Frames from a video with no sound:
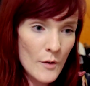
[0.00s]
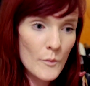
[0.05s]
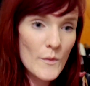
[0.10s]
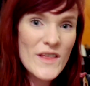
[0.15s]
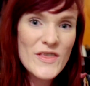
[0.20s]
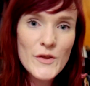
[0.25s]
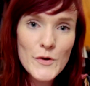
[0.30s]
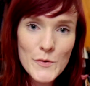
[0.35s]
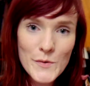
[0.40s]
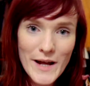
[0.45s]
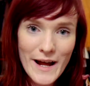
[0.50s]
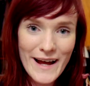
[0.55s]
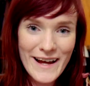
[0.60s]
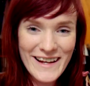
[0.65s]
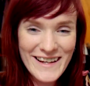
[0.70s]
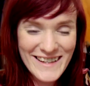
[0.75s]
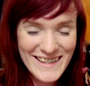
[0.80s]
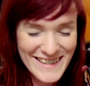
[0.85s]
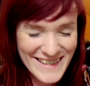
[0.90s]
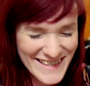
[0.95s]
with you
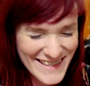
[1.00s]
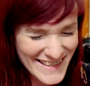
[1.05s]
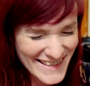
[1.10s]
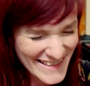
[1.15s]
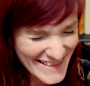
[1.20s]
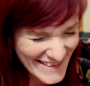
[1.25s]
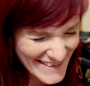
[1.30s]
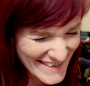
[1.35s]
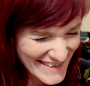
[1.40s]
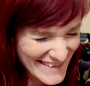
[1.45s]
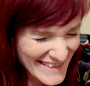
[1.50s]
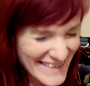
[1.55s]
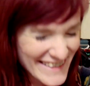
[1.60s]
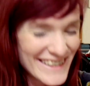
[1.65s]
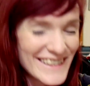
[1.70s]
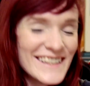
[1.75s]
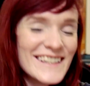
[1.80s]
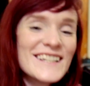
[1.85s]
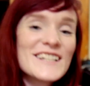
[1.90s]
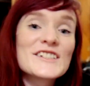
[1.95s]
guys.
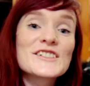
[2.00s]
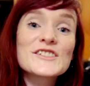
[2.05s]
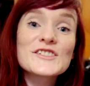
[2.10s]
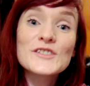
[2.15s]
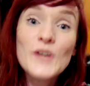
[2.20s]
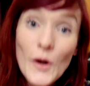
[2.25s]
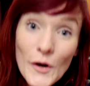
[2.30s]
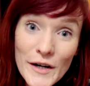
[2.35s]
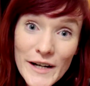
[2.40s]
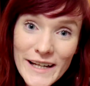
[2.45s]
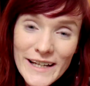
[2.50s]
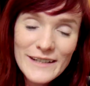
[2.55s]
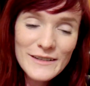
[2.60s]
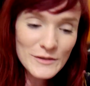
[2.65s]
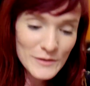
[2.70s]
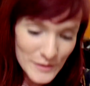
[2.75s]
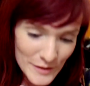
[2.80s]
Sorry.